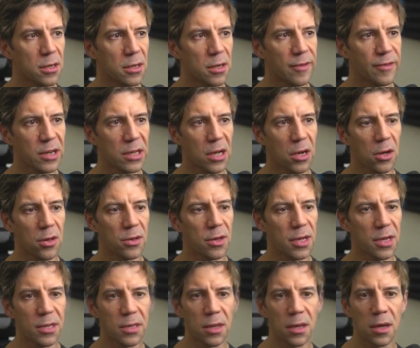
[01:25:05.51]
If I click on
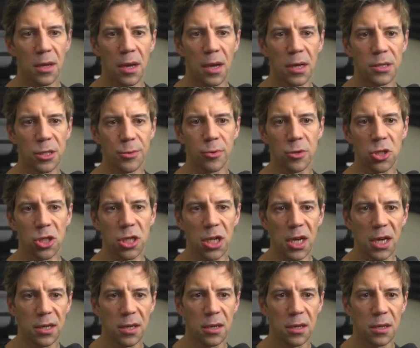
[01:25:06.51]
this and just put
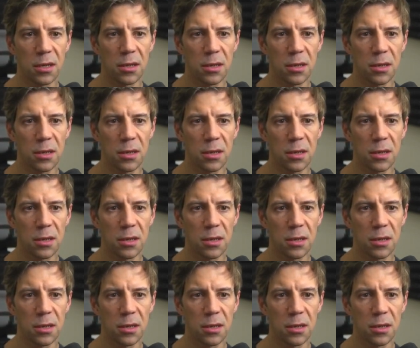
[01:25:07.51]
chat,